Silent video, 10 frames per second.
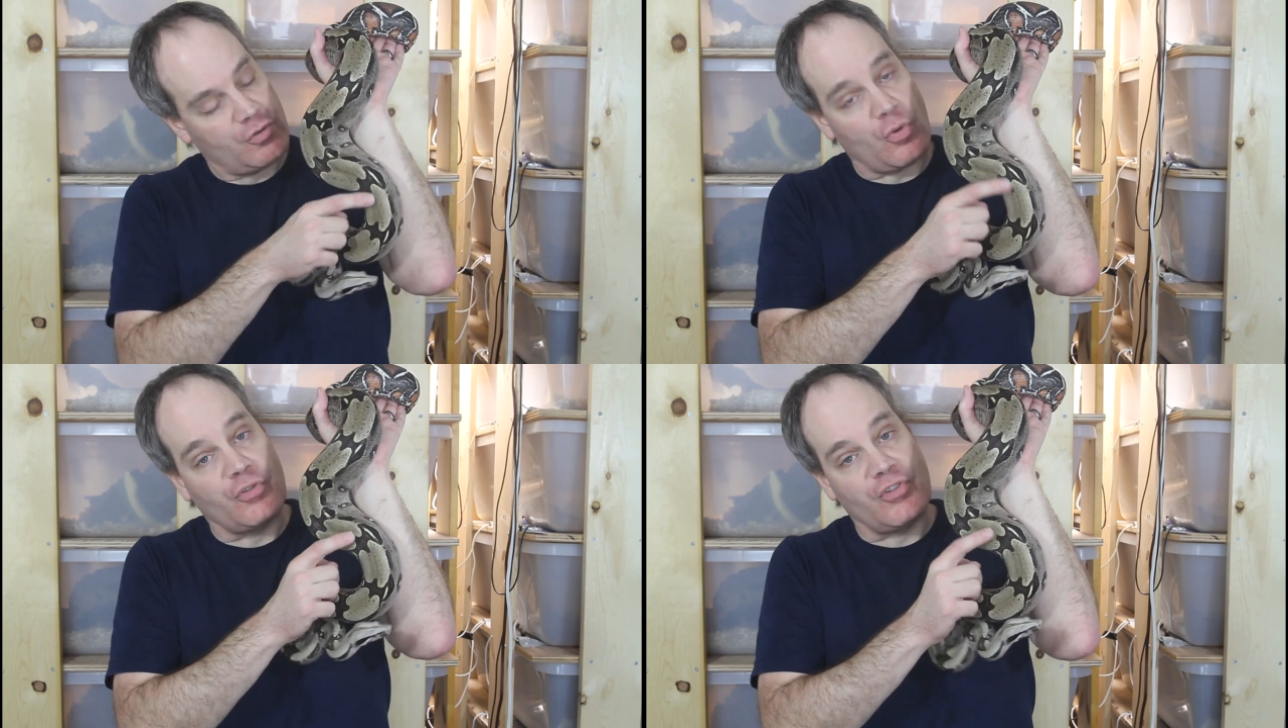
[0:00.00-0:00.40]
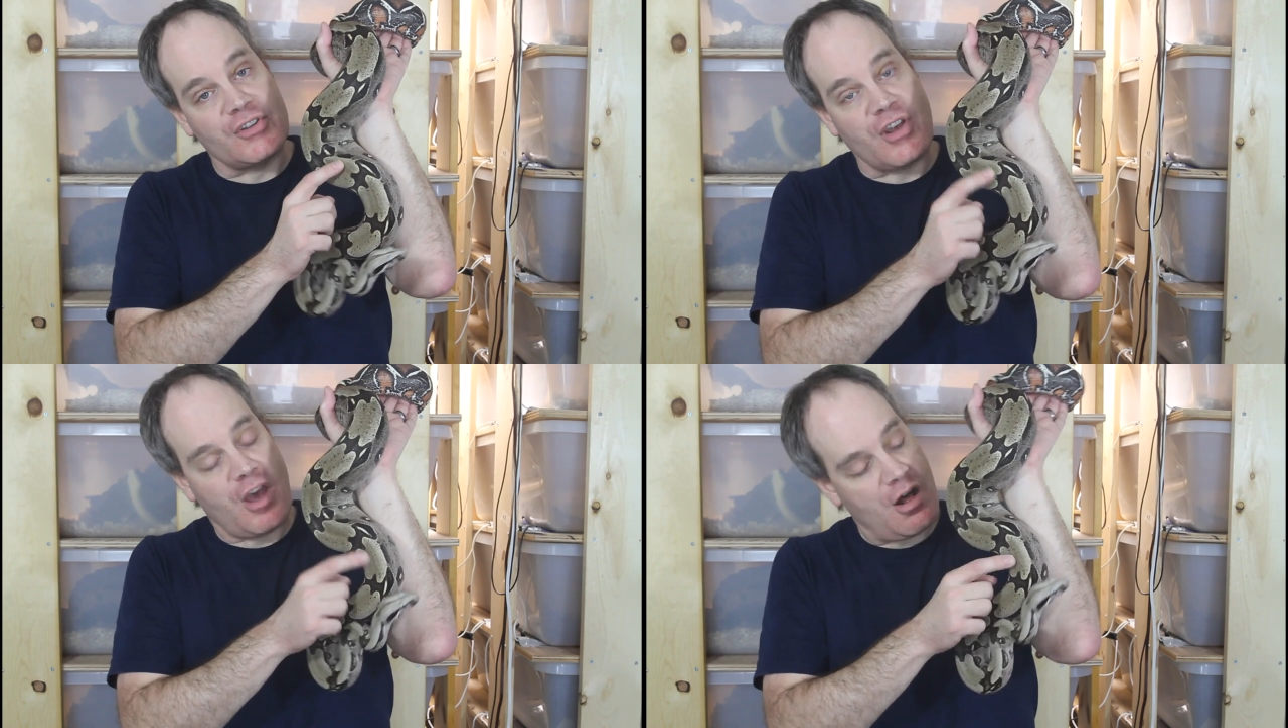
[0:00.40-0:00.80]
towards the
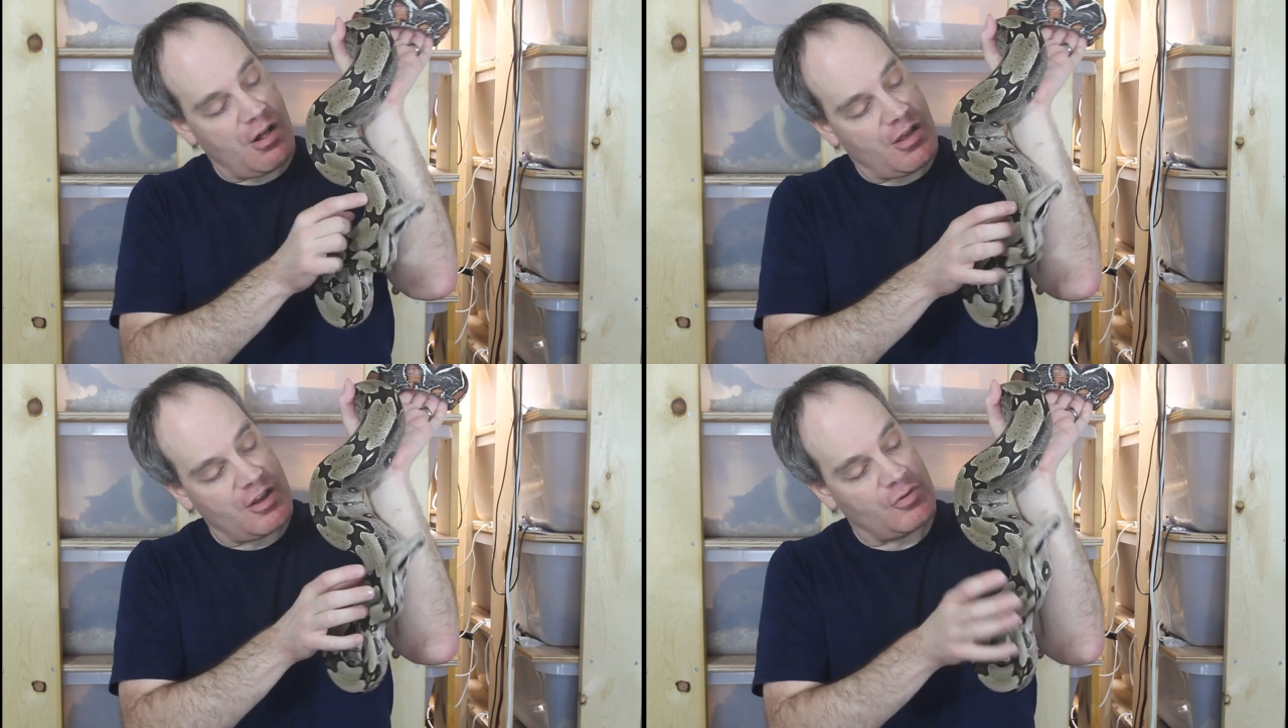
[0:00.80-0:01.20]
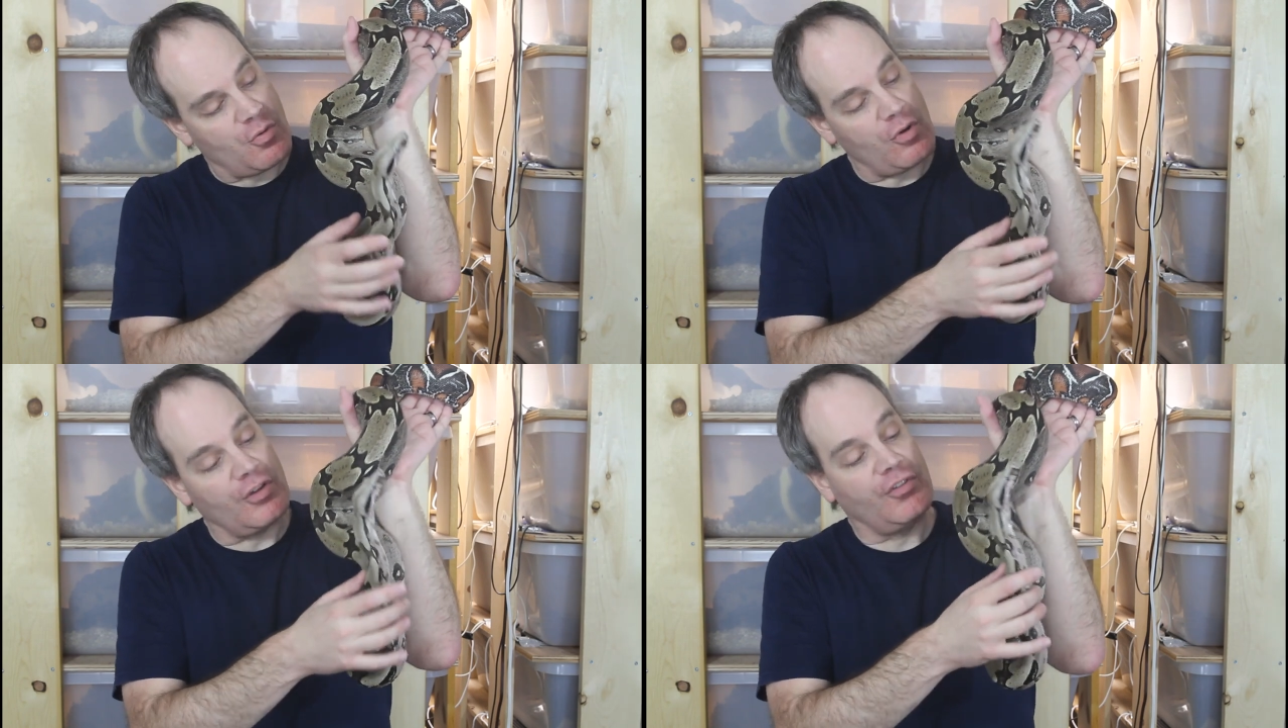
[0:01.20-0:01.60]
tail and
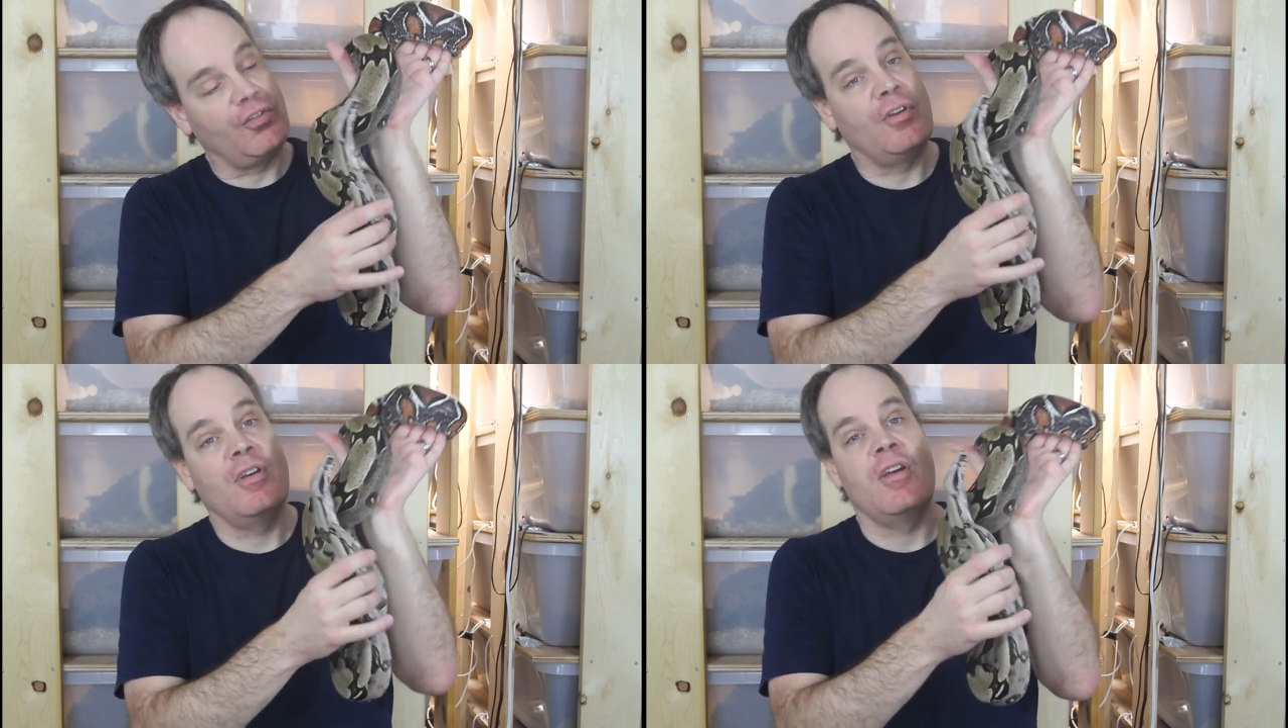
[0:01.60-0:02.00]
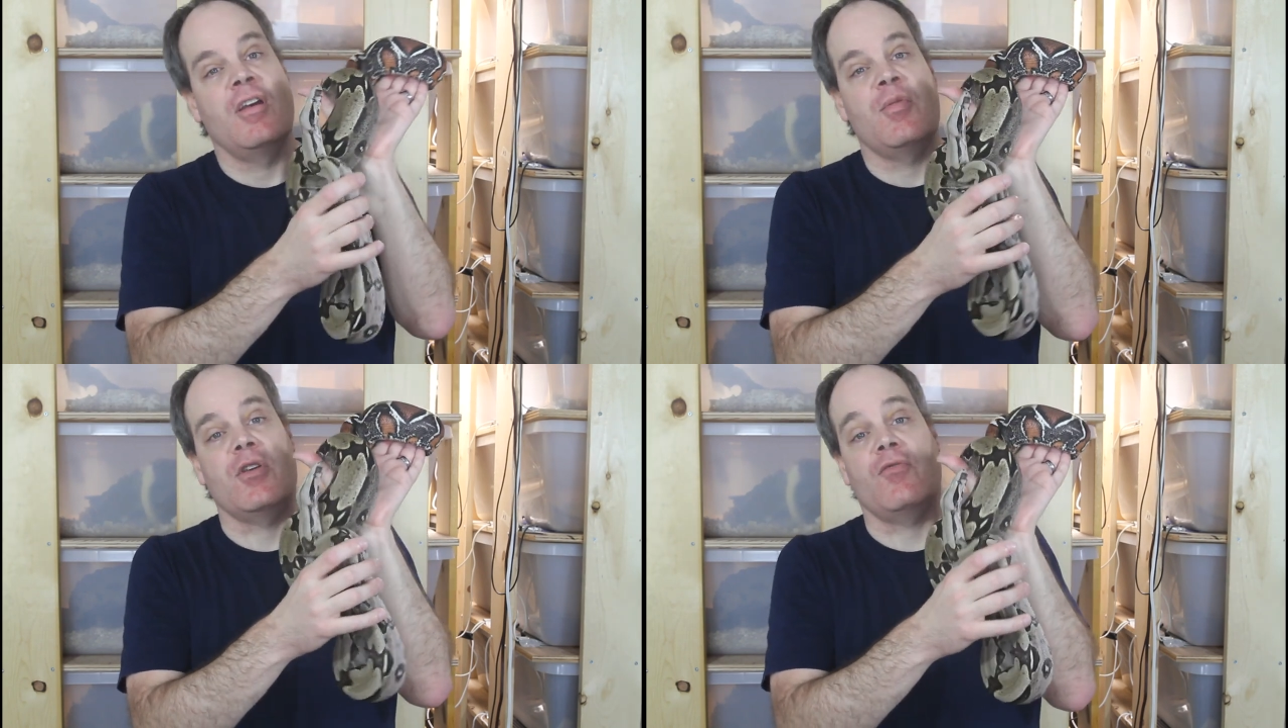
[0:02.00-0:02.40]
towards
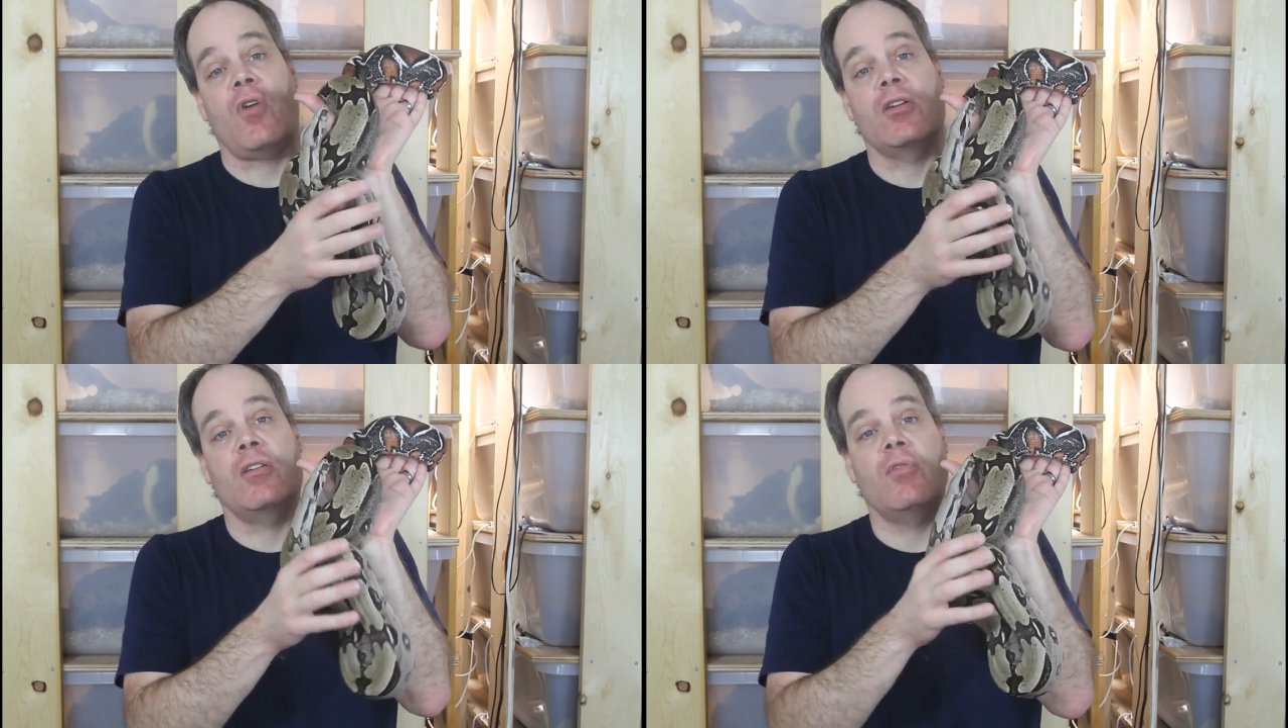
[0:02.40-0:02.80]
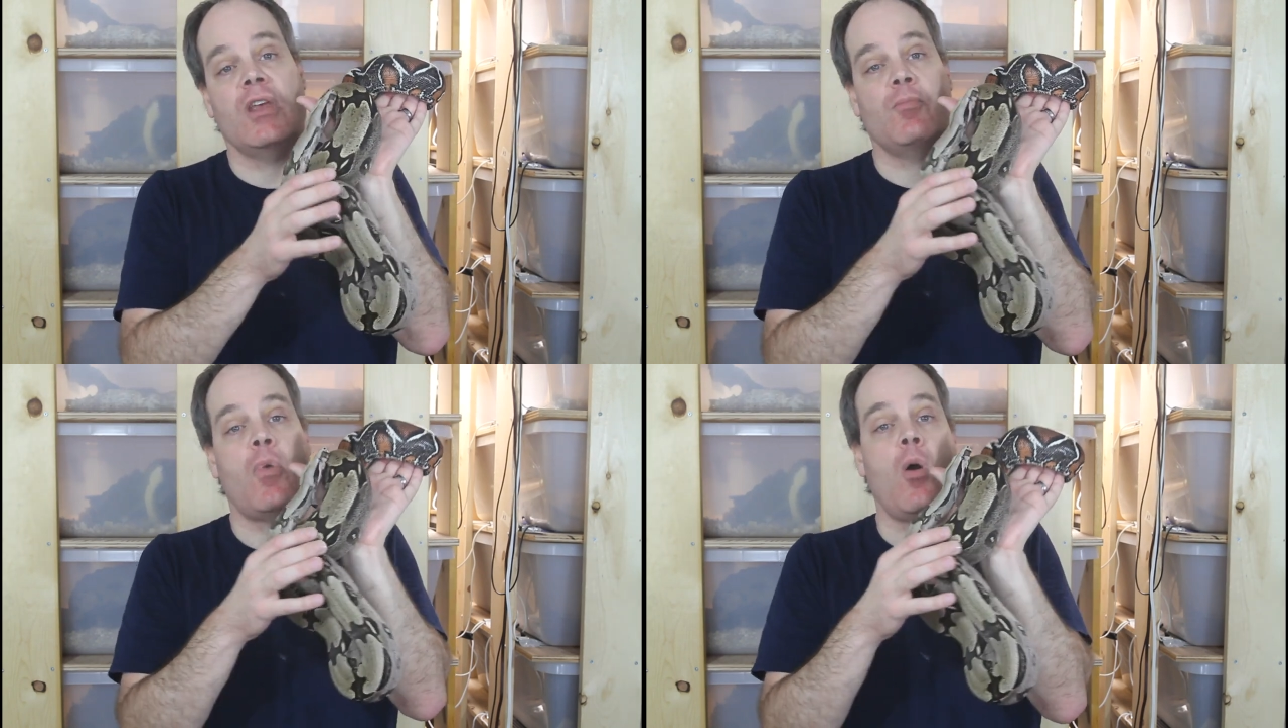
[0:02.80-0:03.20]
the front of
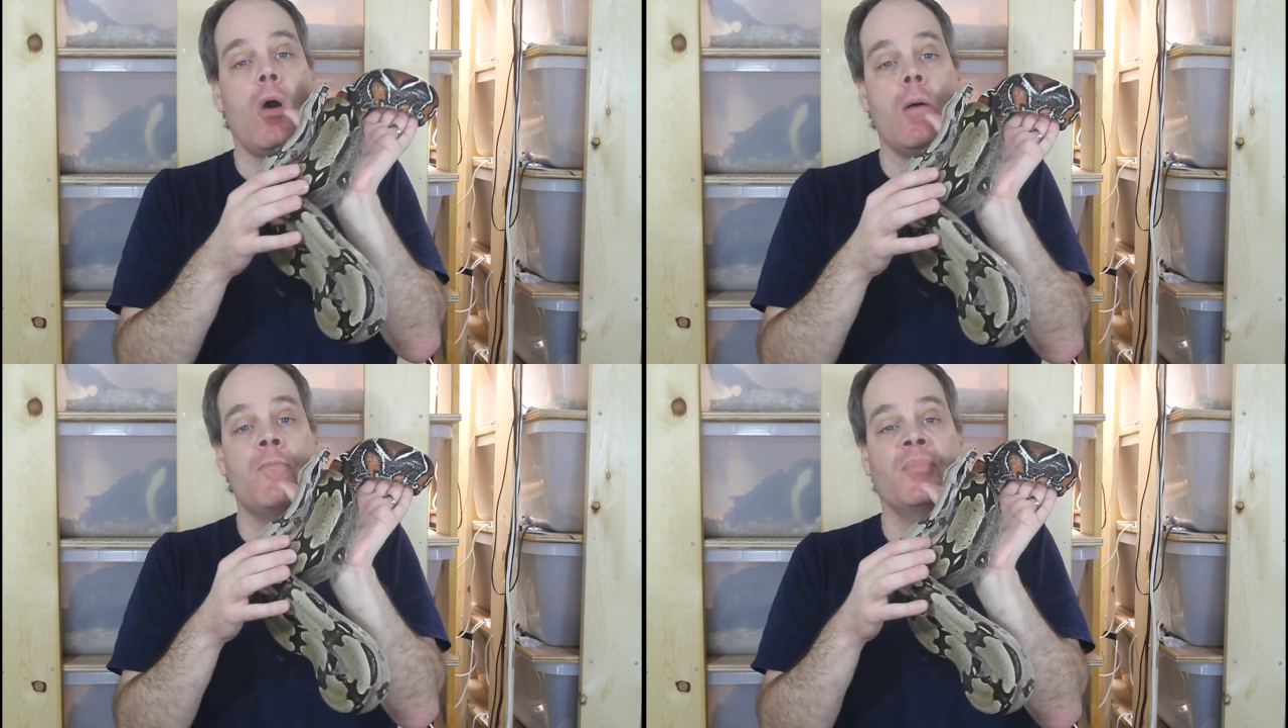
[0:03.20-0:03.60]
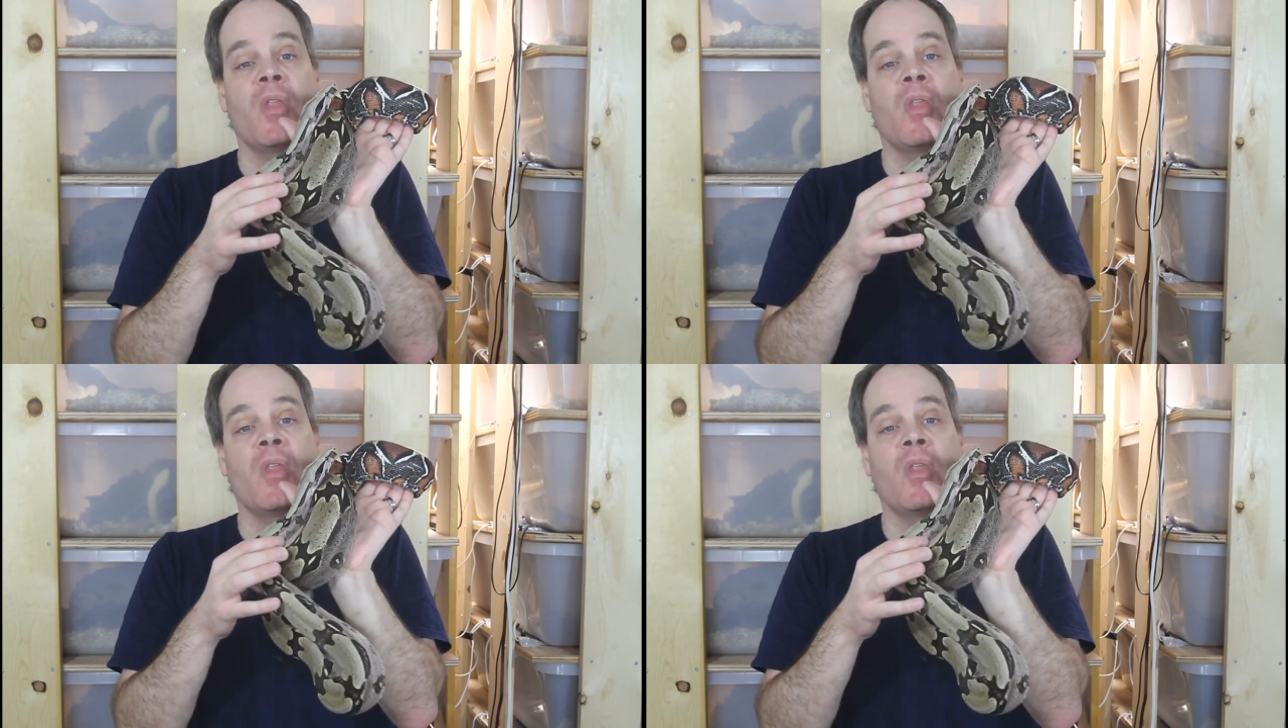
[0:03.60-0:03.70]
the boa.